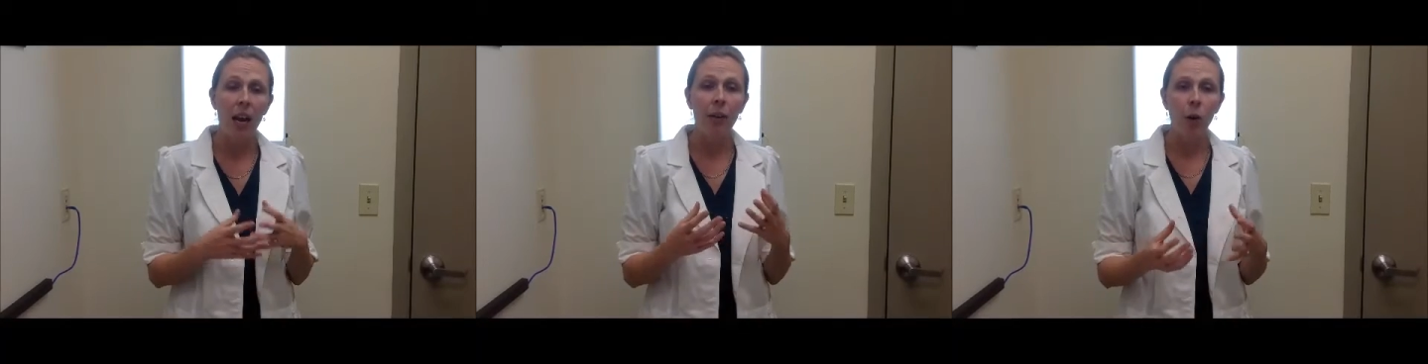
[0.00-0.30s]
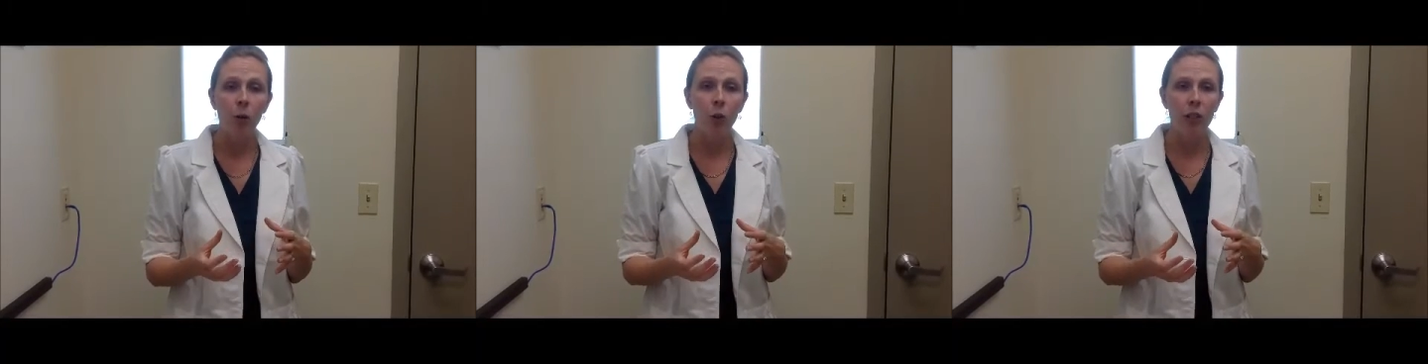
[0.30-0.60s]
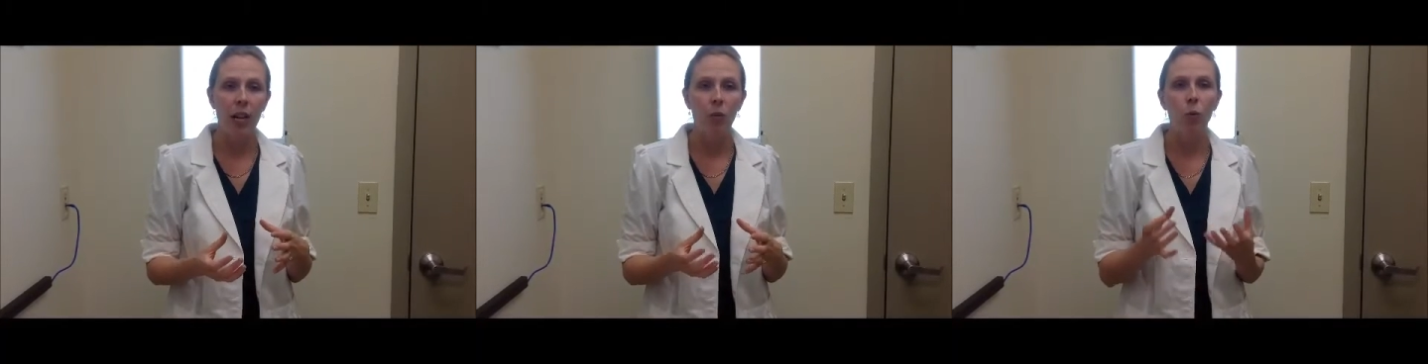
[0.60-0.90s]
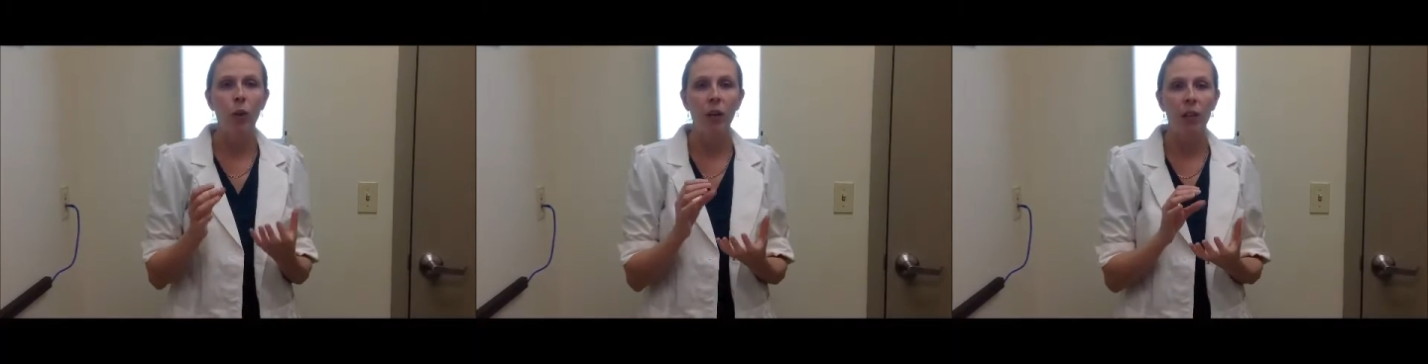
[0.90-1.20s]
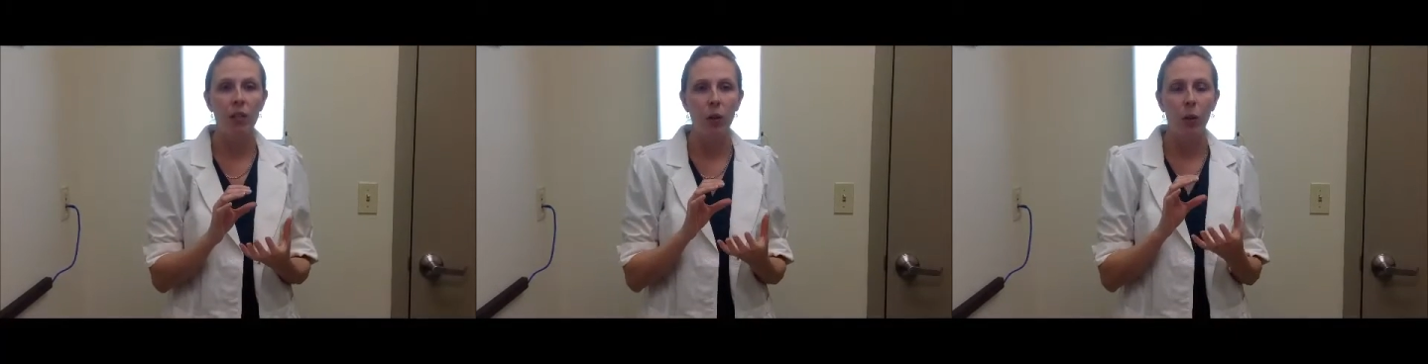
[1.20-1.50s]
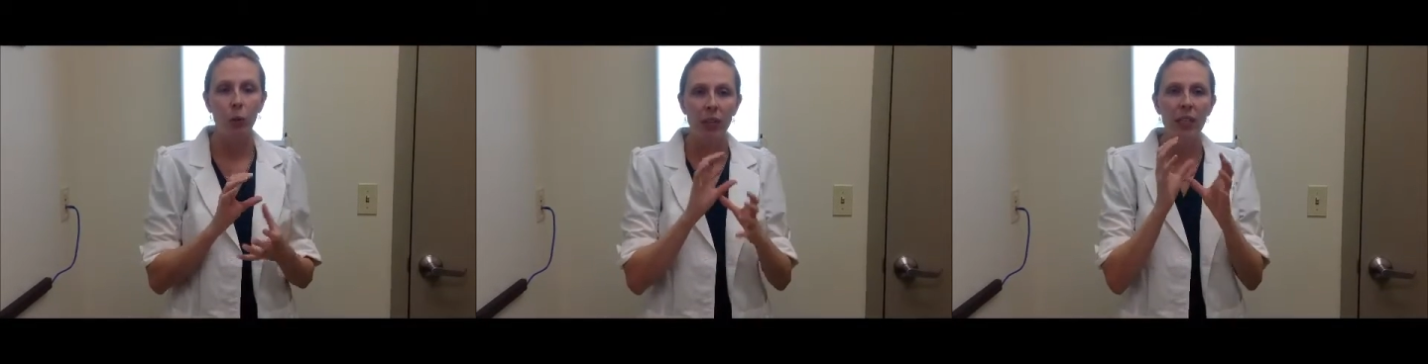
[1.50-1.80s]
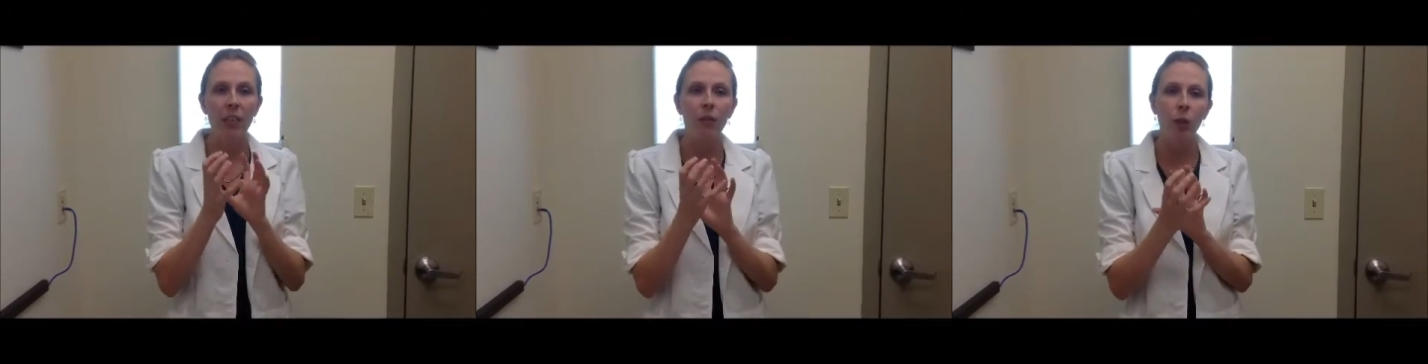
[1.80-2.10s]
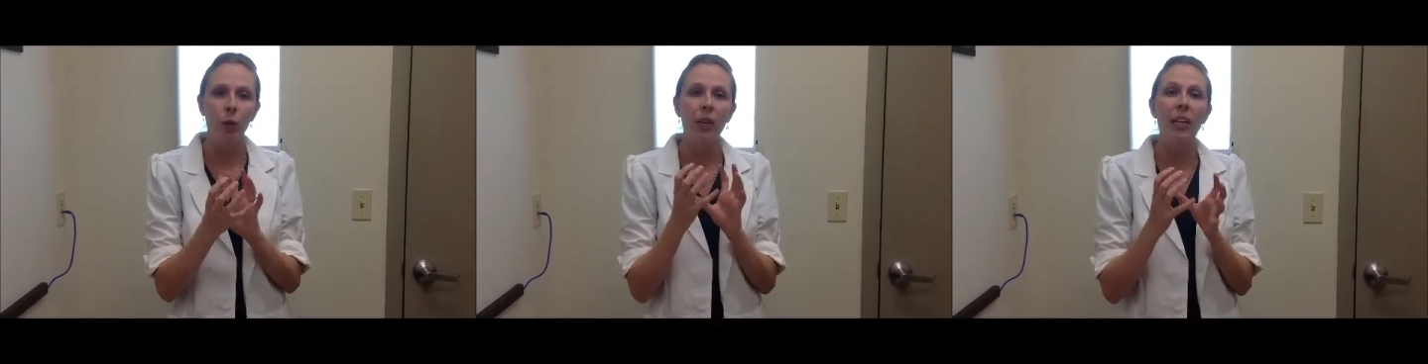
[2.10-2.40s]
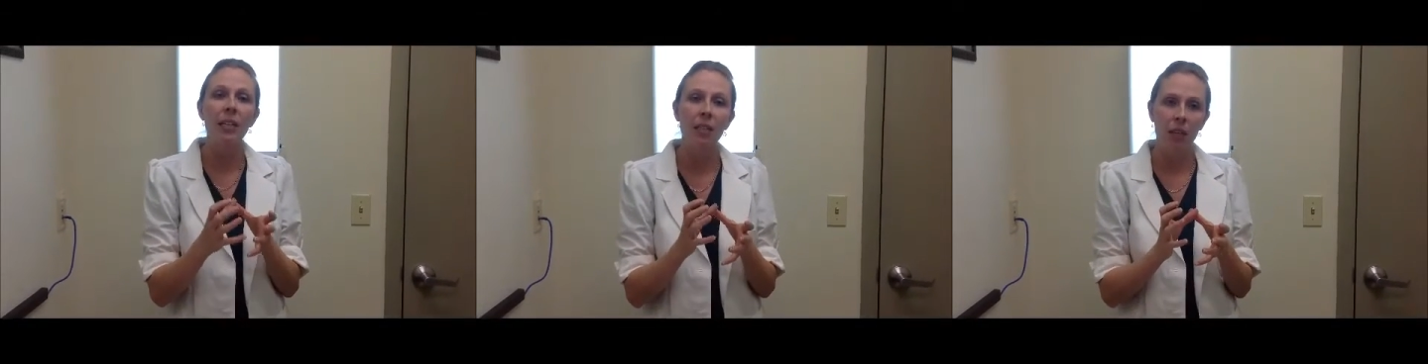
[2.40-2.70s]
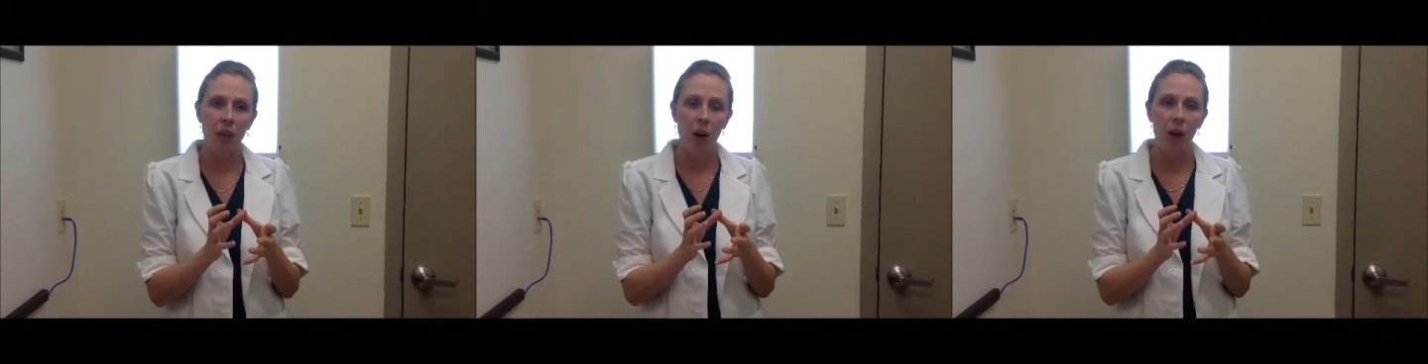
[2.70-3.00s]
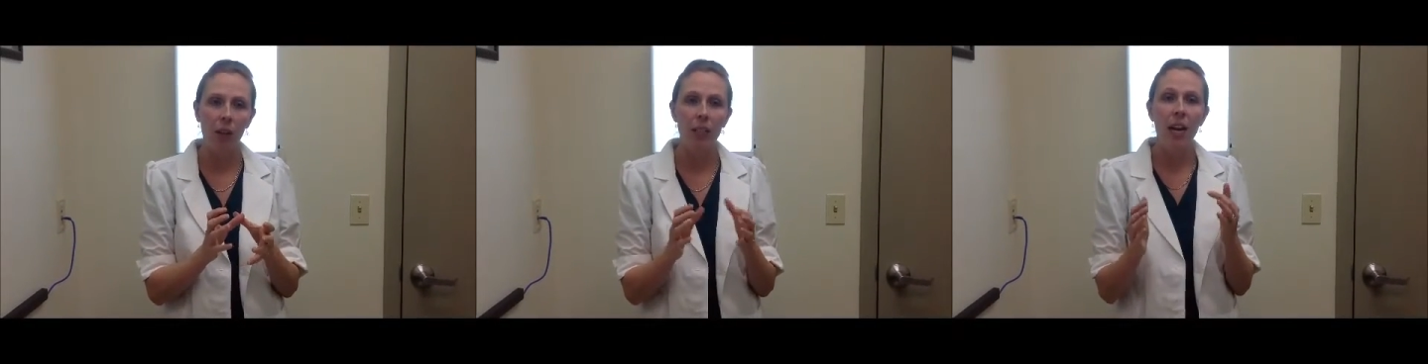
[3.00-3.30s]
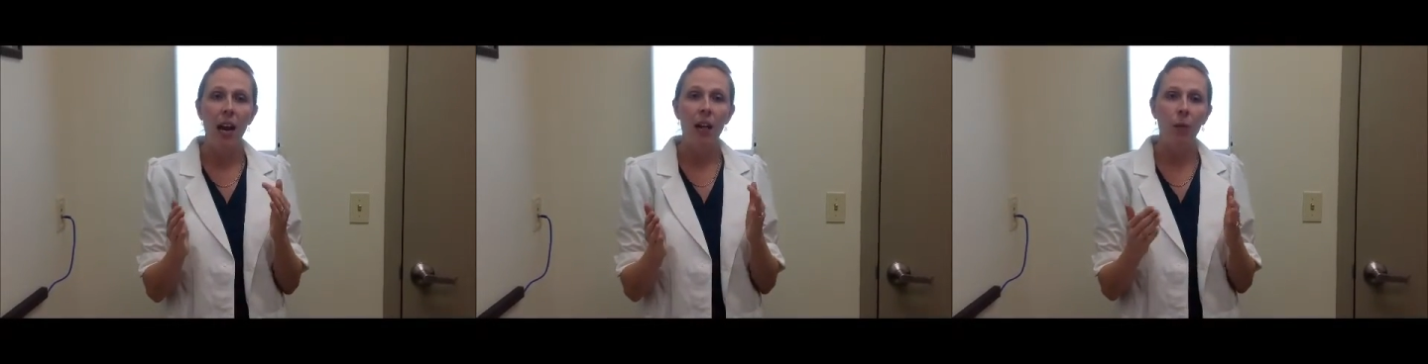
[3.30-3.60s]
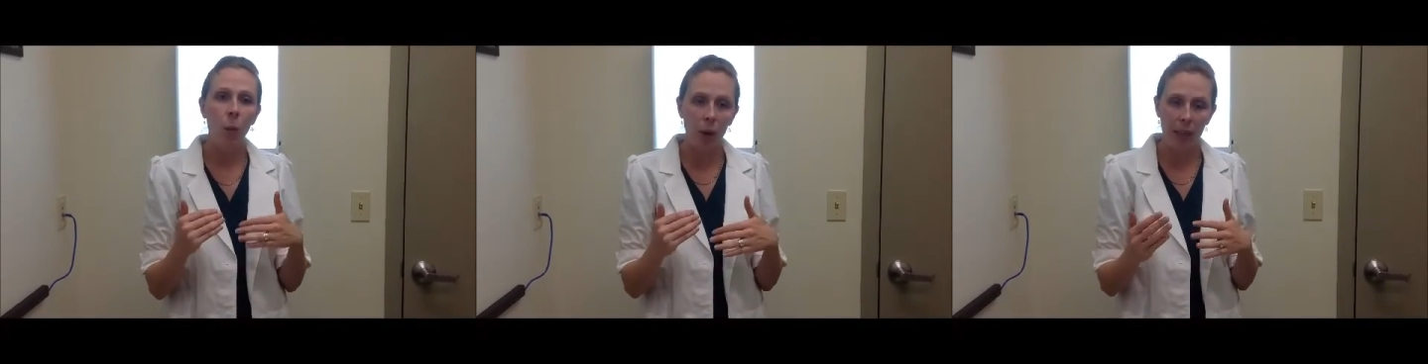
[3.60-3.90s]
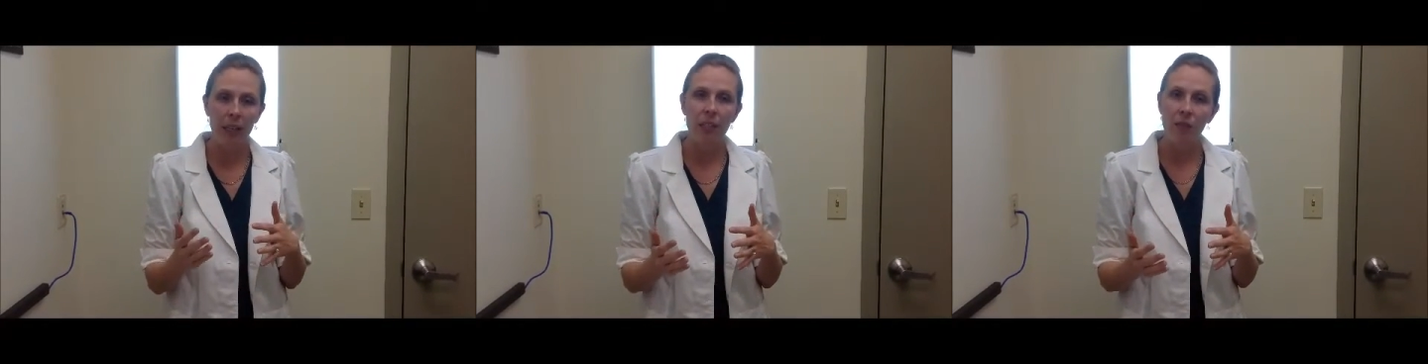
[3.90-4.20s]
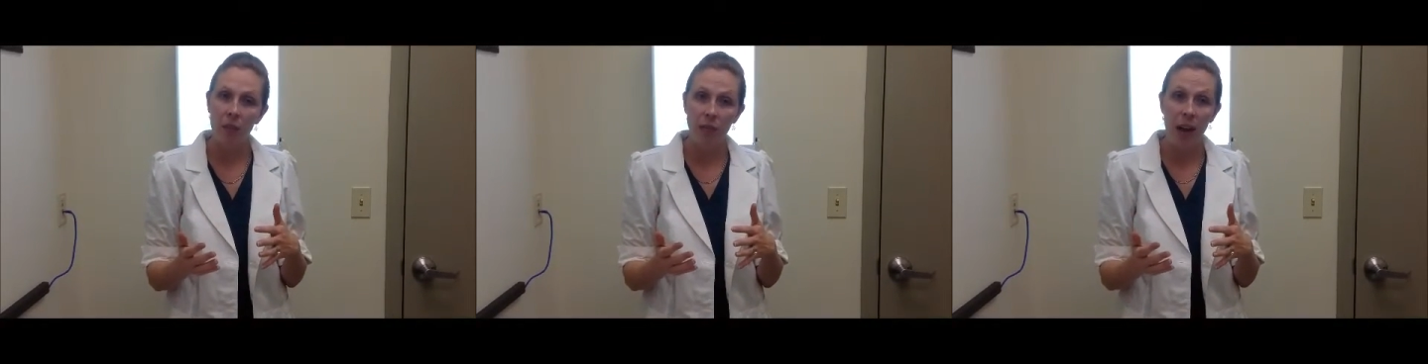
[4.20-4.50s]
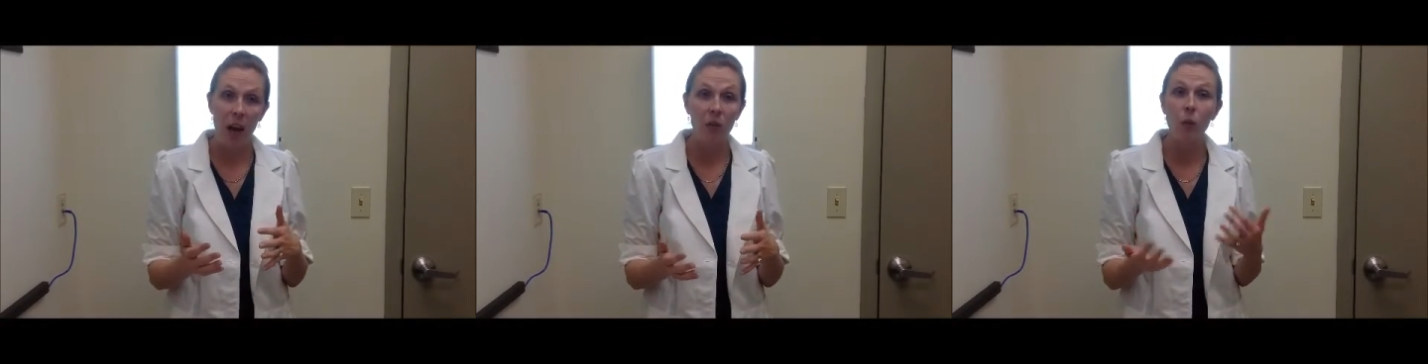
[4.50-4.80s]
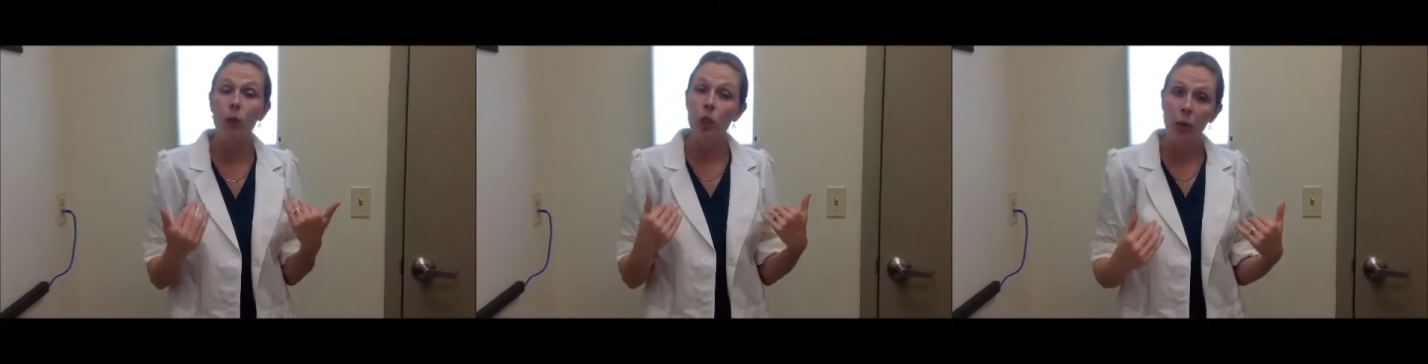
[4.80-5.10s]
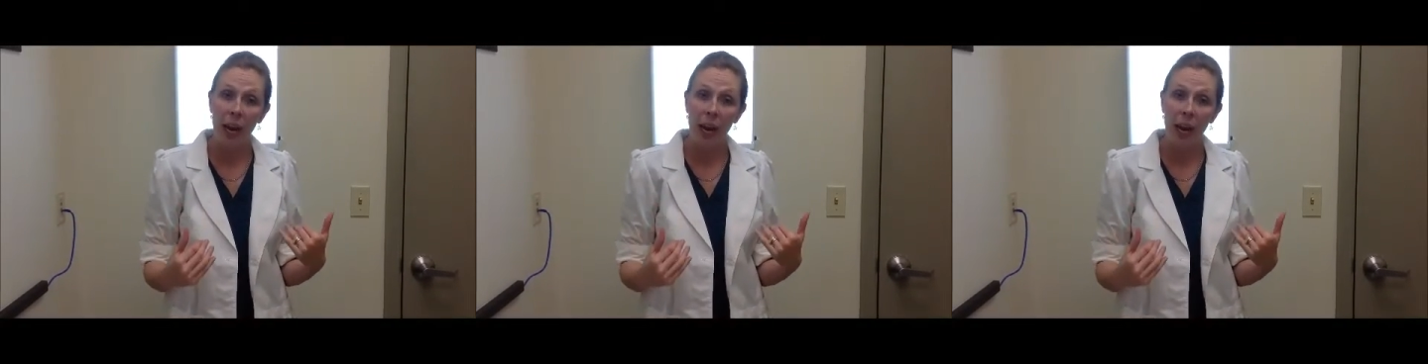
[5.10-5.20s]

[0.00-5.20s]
an ultrasound will give us a 3D view into the heart and the workings of the valves, which you